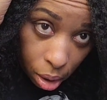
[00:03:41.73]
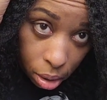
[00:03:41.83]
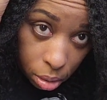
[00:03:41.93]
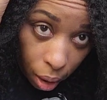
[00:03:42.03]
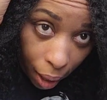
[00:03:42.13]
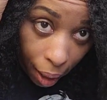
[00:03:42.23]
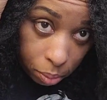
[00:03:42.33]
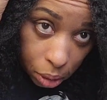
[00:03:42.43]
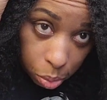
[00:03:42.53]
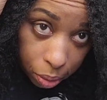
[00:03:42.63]
So I'm
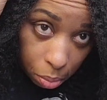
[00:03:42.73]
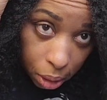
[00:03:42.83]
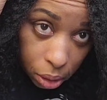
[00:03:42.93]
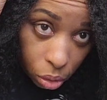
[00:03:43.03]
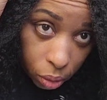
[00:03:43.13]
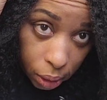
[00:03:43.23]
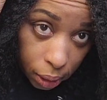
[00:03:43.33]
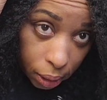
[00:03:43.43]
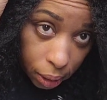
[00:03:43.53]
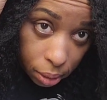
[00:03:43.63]
just pretty much going
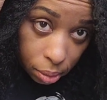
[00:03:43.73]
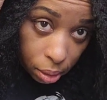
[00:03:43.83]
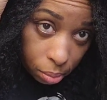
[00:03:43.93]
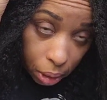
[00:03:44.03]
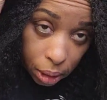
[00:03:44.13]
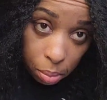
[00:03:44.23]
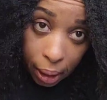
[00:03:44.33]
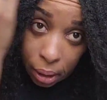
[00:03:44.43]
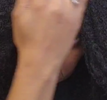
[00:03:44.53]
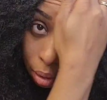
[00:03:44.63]
in because my
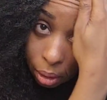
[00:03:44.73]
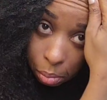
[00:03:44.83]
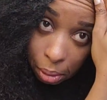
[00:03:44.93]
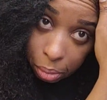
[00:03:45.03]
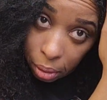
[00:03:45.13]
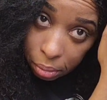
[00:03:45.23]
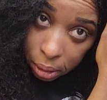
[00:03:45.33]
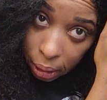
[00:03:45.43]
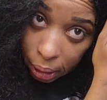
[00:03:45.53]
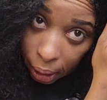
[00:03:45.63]
hair has already been
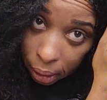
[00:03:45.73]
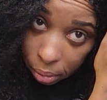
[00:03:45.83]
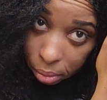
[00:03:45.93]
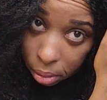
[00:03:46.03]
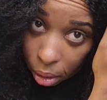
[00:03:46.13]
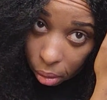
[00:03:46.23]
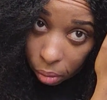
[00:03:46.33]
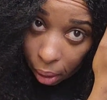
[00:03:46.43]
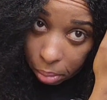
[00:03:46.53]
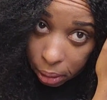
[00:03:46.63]
previously colored, so
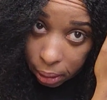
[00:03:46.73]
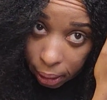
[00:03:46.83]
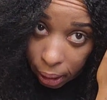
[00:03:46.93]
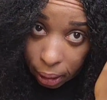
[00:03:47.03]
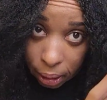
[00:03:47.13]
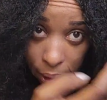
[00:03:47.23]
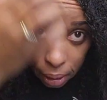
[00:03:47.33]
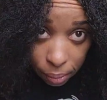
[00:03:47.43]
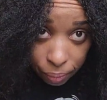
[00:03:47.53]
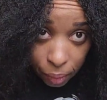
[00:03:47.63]
I'm just tinting
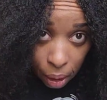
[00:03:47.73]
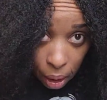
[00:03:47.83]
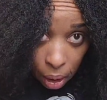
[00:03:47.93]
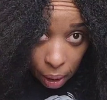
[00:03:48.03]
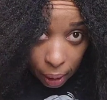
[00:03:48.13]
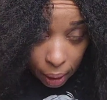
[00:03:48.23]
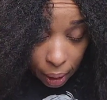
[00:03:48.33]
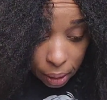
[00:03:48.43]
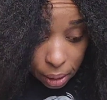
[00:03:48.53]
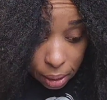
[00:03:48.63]
it.
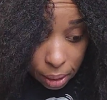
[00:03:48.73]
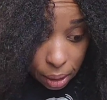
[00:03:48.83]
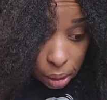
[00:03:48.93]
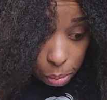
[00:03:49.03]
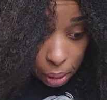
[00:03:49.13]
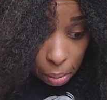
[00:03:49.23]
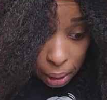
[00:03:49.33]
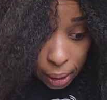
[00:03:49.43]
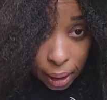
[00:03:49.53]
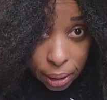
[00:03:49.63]
And this is an
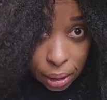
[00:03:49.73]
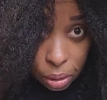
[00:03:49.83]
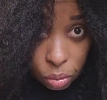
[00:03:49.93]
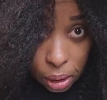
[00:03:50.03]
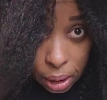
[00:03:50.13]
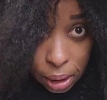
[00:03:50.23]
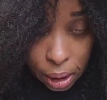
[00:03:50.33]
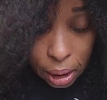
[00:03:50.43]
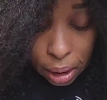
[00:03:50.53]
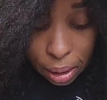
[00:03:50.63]
experiment, guys. I just want to
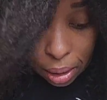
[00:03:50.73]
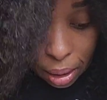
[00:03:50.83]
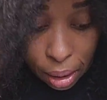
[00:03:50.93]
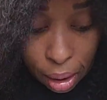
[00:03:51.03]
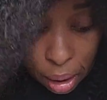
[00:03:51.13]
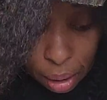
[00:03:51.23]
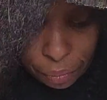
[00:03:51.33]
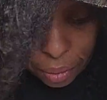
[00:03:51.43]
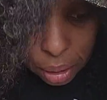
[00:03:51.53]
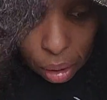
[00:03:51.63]
see
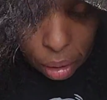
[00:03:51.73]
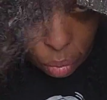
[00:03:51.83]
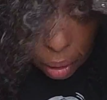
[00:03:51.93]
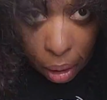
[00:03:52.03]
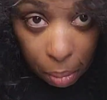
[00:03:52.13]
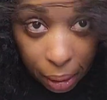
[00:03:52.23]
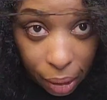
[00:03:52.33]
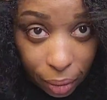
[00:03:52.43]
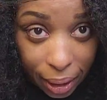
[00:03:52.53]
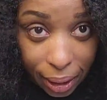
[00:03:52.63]
if it's going to work on my
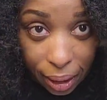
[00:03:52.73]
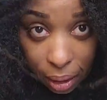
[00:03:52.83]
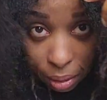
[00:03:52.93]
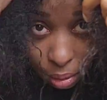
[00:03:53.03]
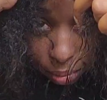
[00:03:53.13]
gray hair.